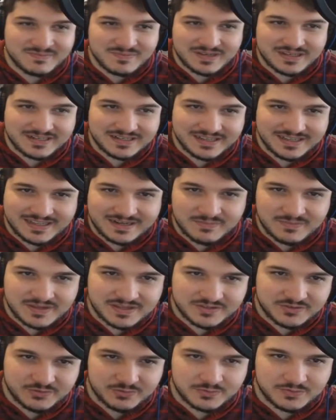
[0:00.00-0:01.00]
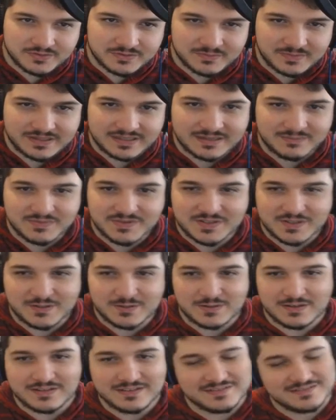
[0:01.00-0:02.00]
not an anime truther, man. I'm
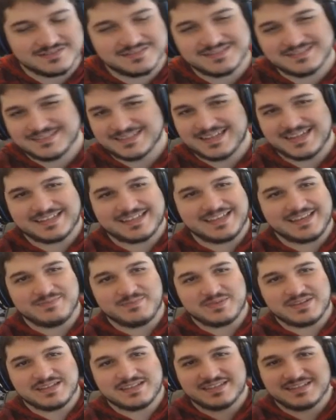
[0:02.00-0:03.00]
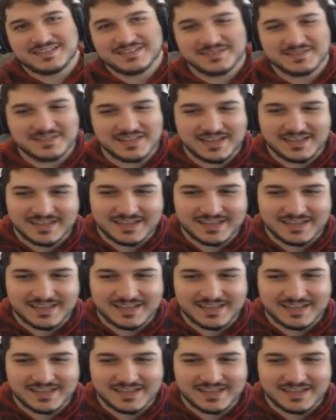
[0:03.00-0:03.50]
sorry. I can't be. Not yet.